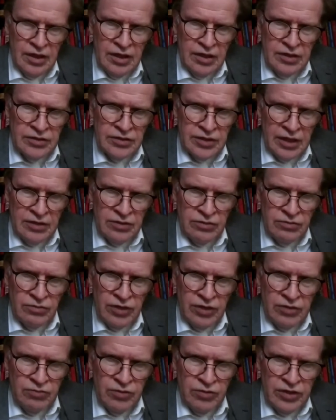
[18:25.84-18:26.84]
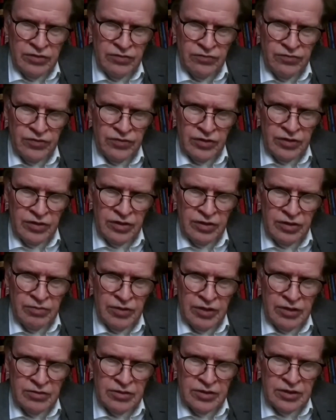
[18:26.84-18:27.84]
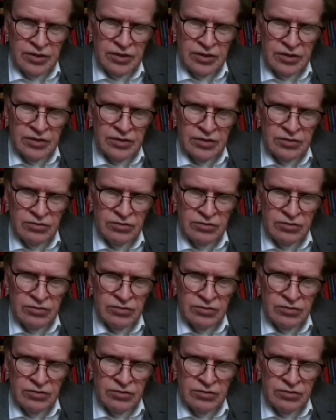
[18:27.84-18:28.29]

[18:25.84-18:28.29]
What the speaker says: Is that the right way of thinking about it?